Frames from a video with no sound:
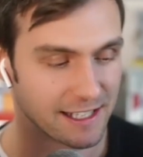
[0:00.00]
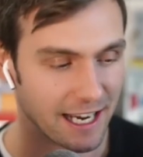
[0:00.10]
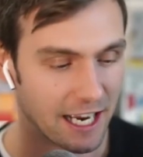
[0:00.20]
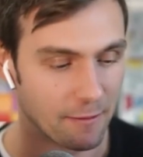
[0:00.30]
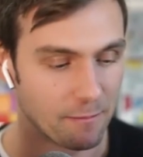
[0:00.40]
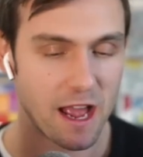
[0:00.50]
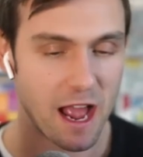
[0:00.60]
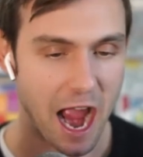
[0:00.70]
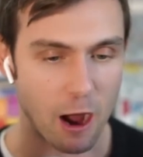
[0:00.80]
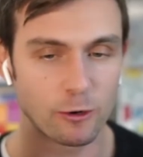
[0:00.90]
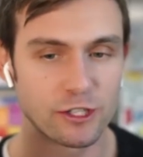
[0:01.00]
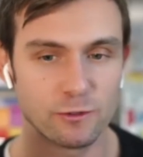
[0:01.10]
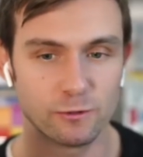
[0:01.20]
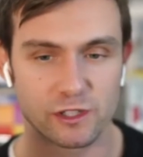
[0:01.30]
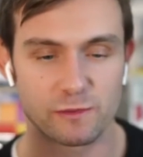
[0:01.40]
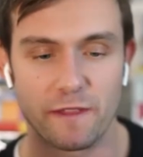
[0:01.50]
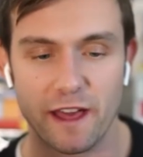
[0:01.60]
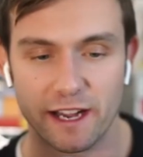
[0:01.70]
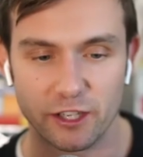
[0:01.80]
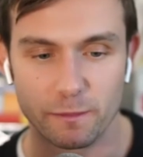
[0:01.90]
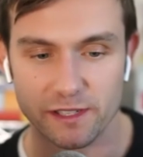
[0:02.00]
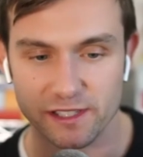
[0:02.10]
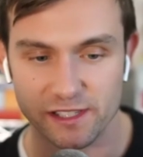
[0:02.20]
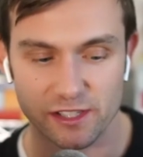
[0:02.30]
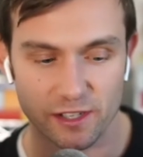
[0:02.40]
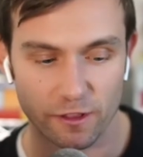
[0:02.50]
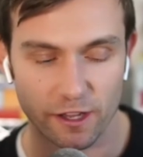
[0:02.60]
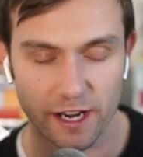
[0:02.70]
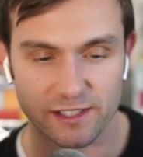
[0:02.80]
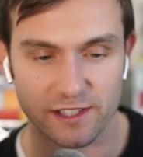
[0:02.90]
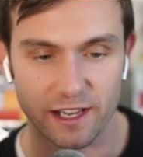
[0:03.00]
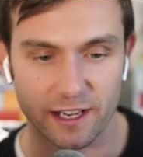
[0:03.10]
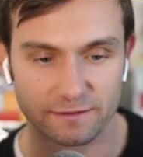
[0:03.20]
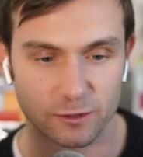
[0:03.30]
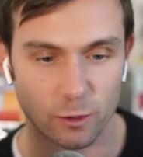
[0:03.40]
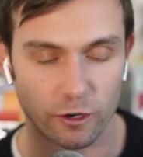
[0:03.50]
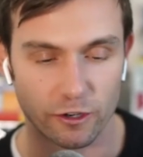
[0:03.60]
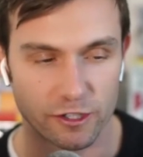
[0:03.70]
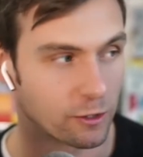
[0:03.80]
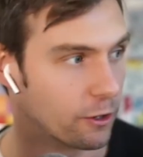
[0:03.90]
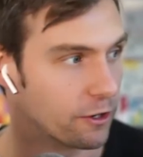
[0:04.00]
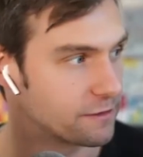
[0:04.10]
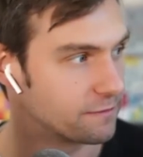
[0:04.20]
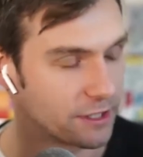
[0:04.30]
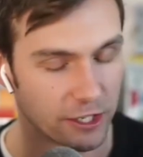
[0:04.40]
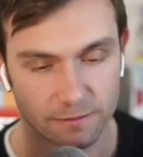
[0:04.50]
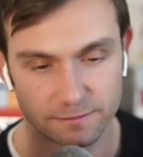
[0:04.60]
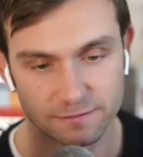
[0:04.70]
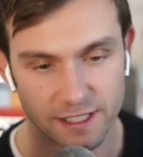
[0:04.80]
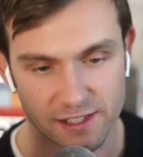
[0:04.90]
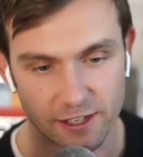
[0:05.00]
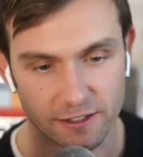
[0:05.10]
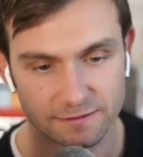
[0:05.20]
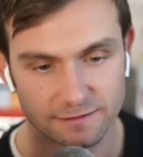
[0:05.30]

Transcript: um, how would you spend that in your business over the next uh, quarter, two quarters, year, etc. Mm-hmm.